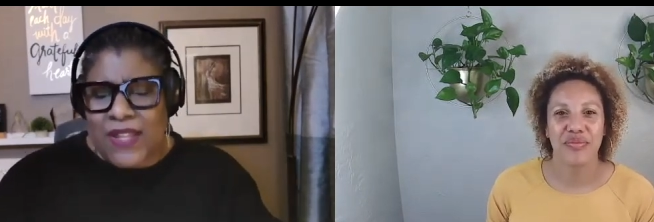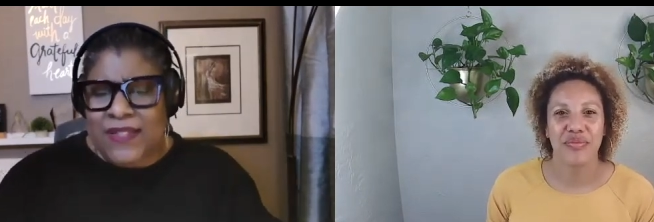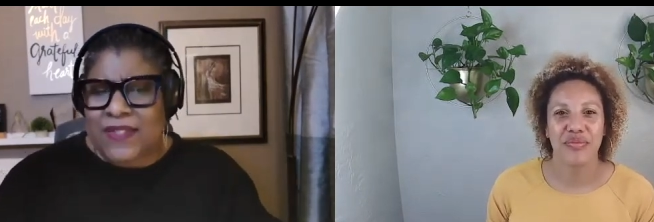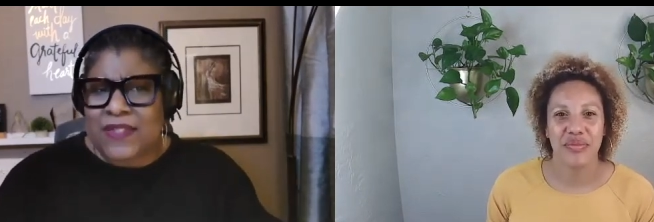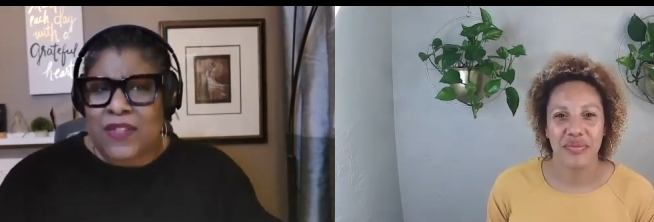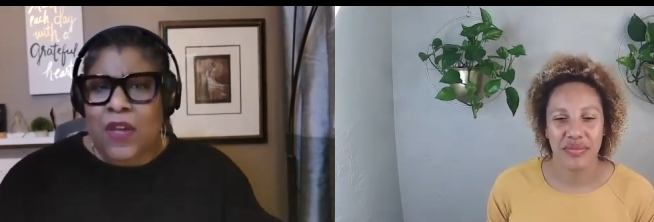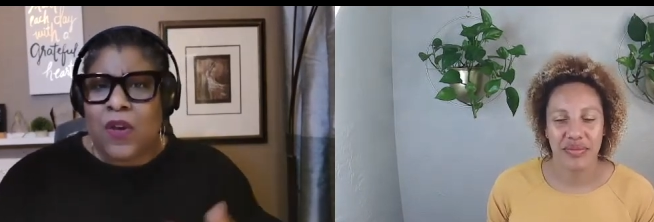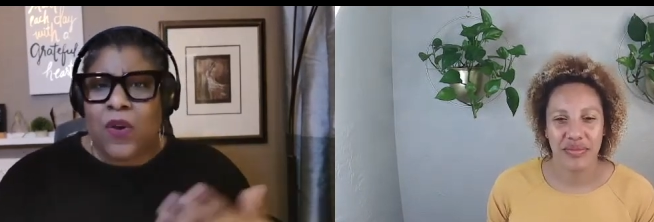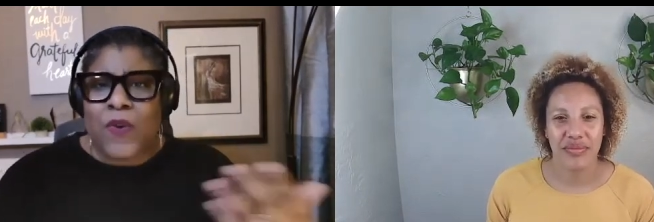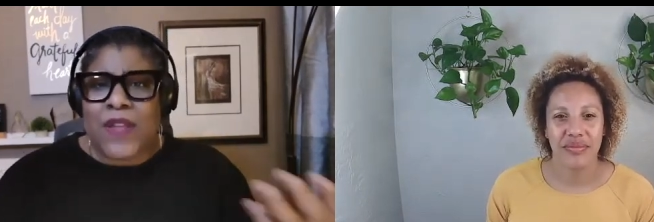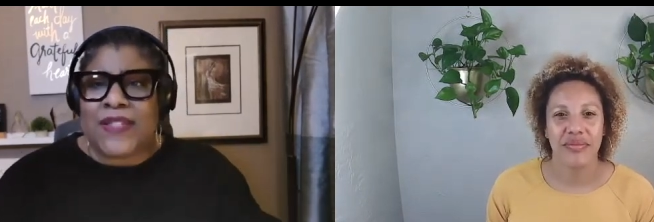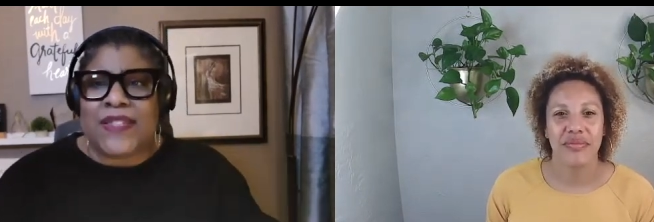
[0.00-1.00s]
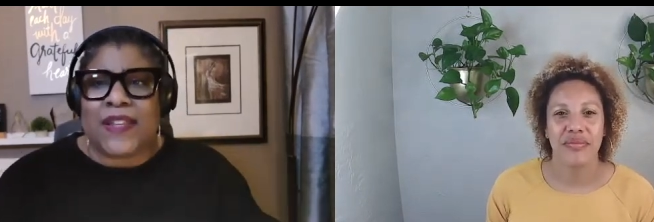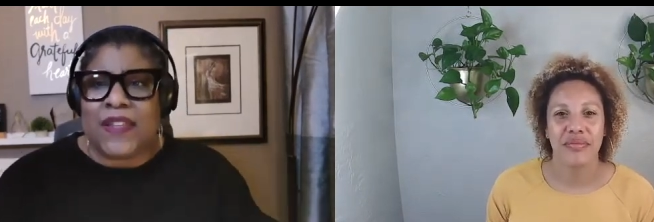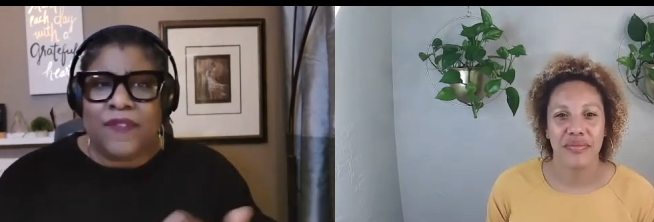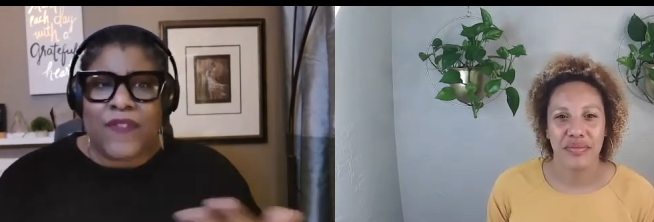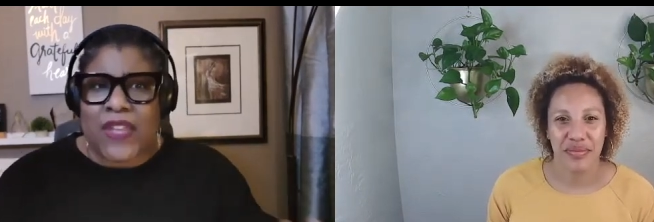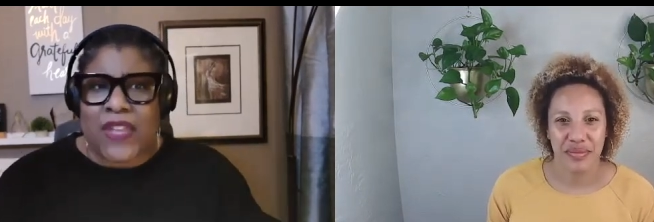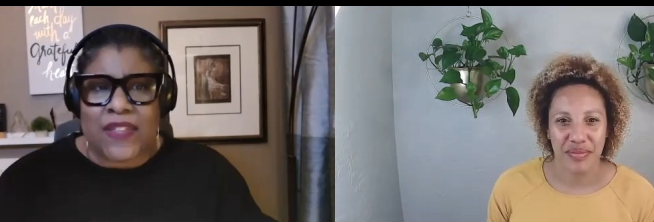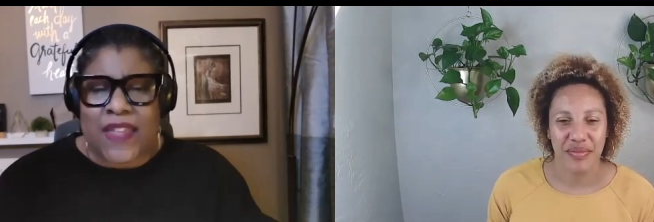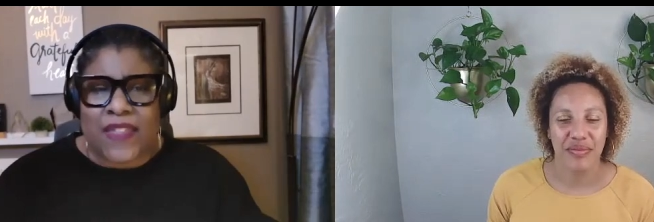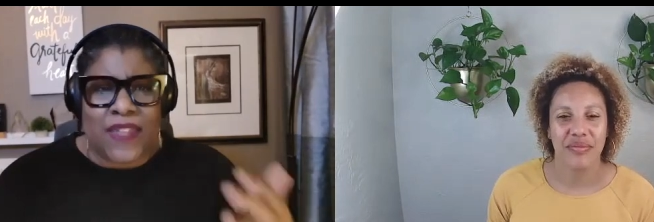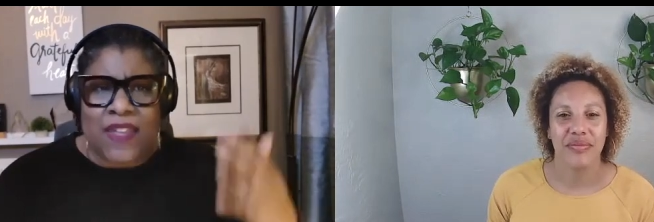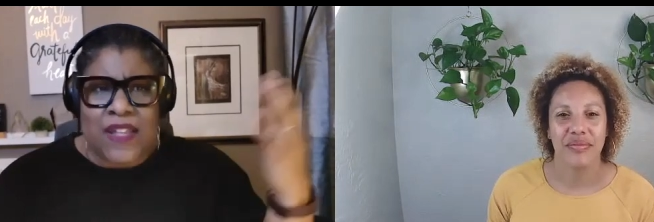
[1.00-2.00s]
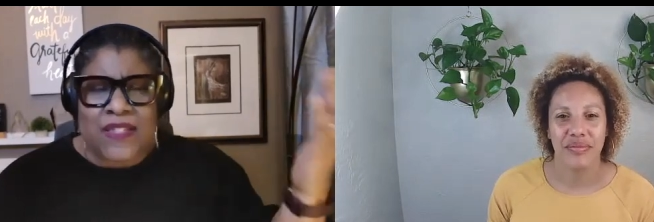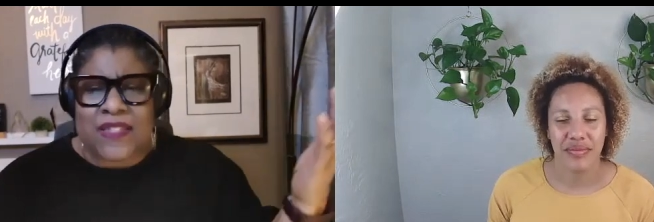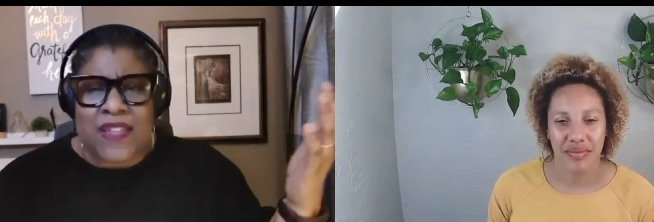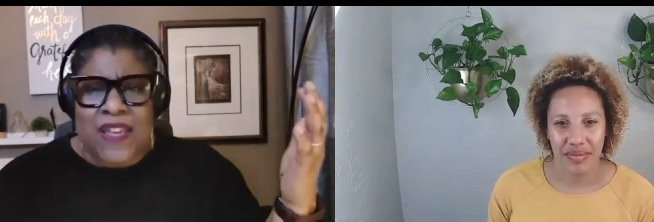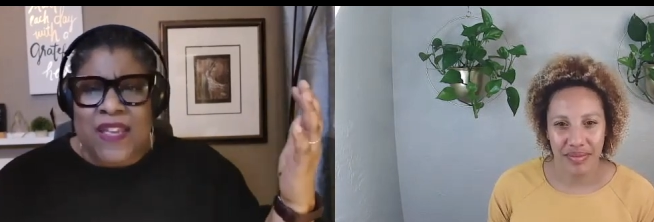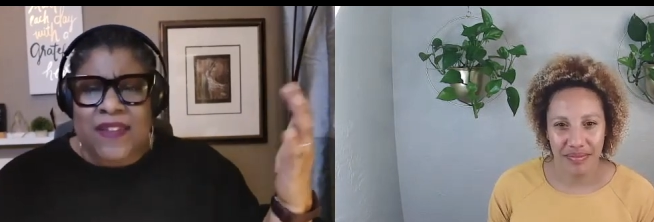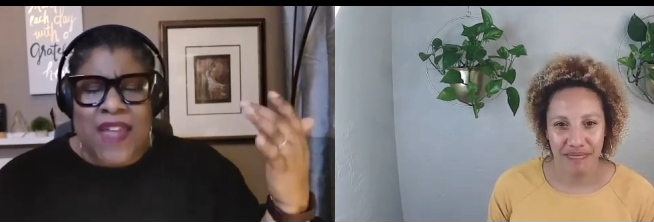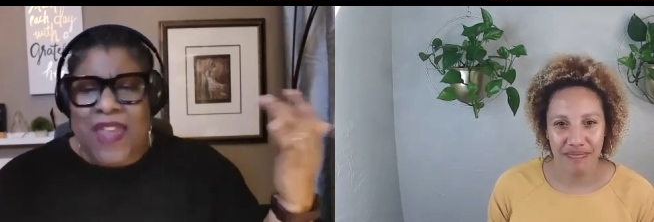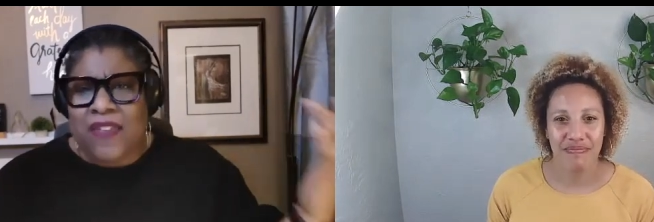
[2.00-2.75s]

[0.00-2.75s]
Speaker 1: It's so insignificant. They think it's not